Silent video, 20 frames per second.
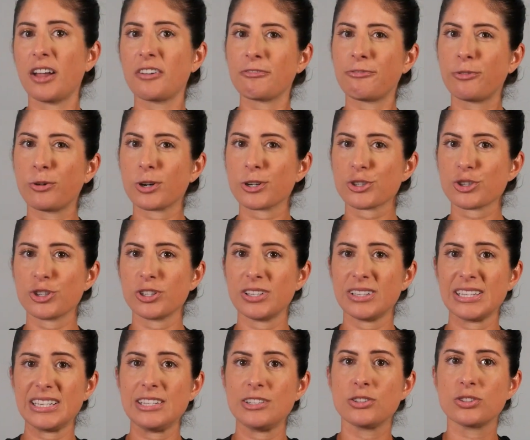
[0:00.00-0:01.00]

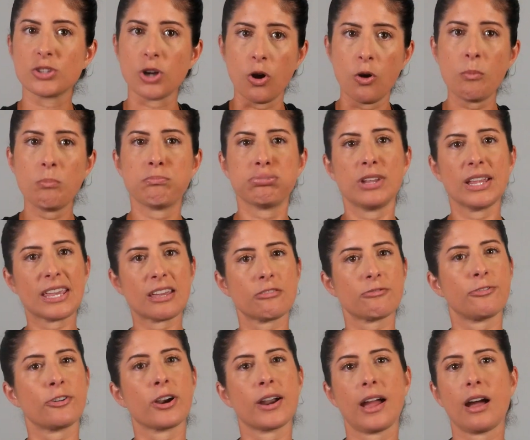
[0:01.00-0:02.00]
unfortunately don't plan
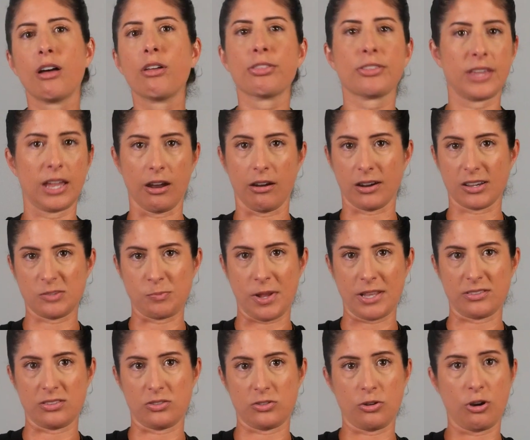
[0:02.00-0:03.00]
for healthcare
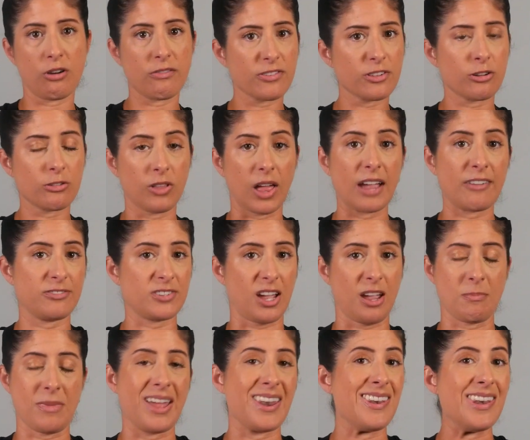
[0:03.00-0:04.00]
expenses over their
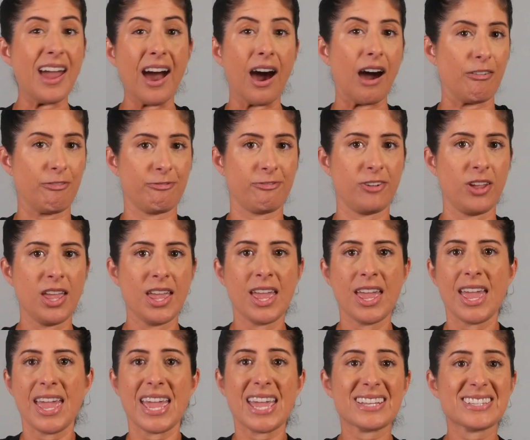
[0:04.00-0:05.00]
lifetime enough.
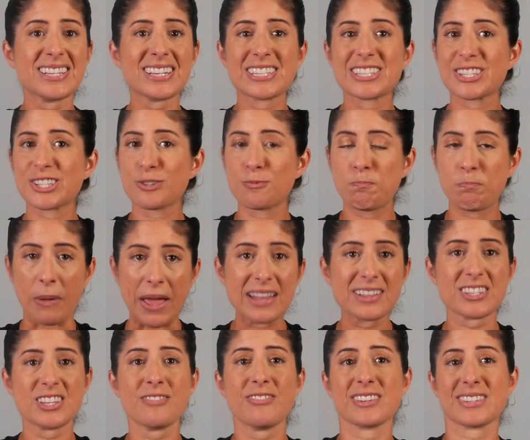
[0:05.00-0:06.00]
It's
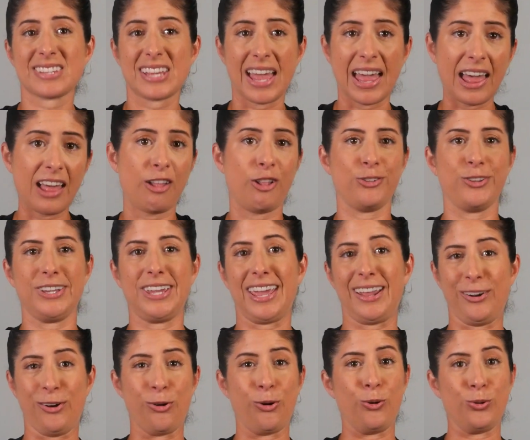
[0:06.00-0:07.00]
expensive as hell to
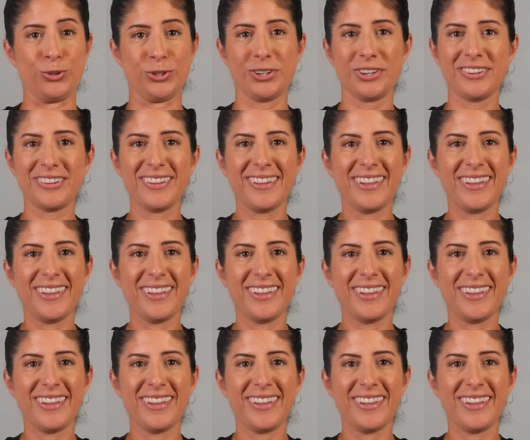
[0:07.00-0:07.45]
get old.